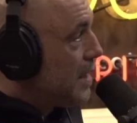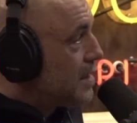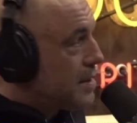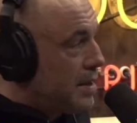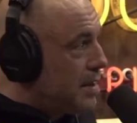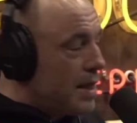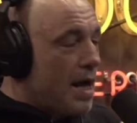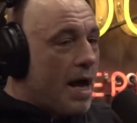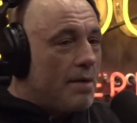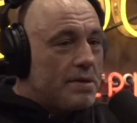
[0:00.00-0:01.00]
It's.
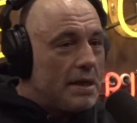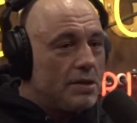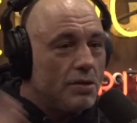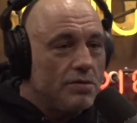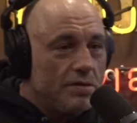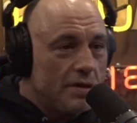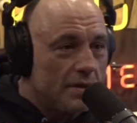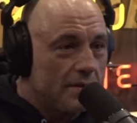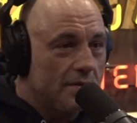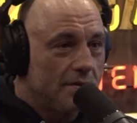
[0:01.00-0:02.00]
I was like, don't do
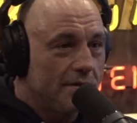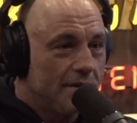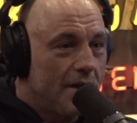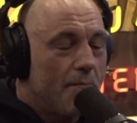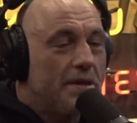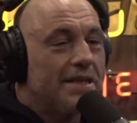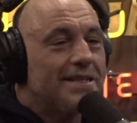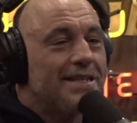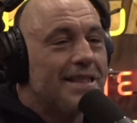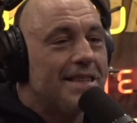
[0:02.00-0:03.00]
this. But
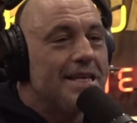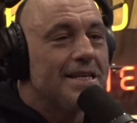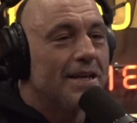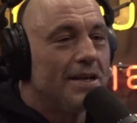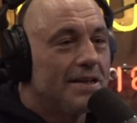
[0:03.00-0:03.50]
this is the thing.